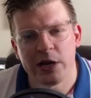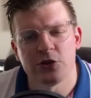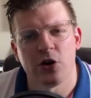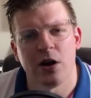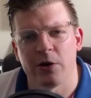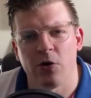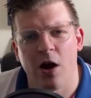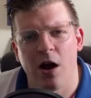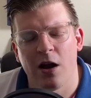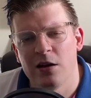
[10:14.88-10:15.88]
Draw
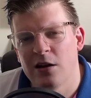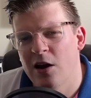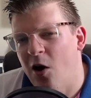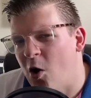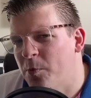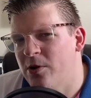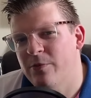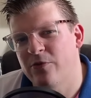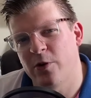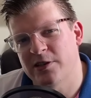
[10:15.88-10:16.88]
McGraw, open up
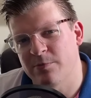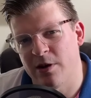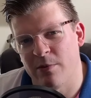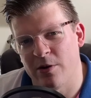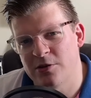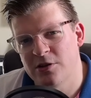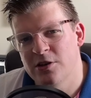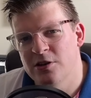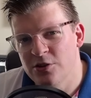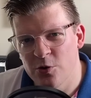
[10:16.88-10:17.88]
voice memos,
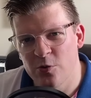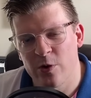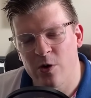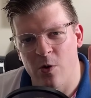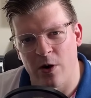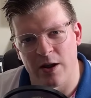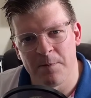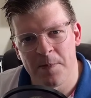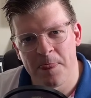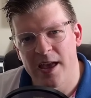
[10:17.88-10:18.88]
do a recording,
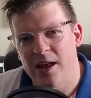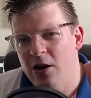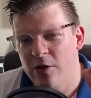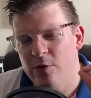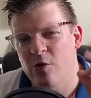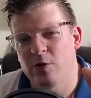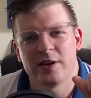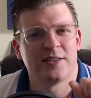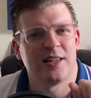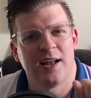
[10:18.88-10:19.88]
and all the
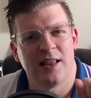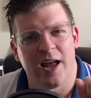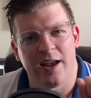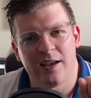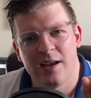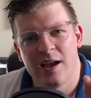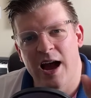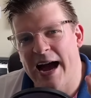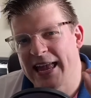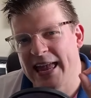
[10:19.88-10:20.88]
recordings that I like,
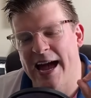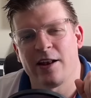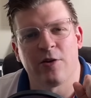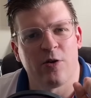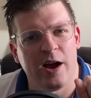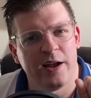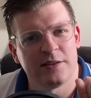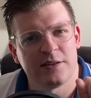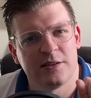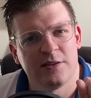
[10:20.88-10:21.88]
I
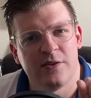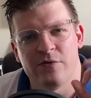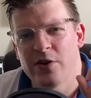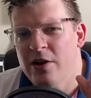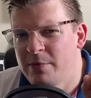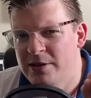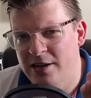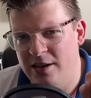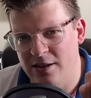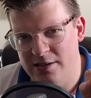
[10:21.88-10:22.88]
categorize very
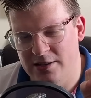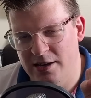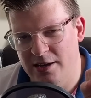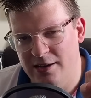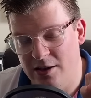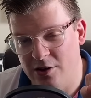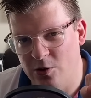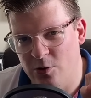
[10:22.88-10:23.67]
meticulously in Google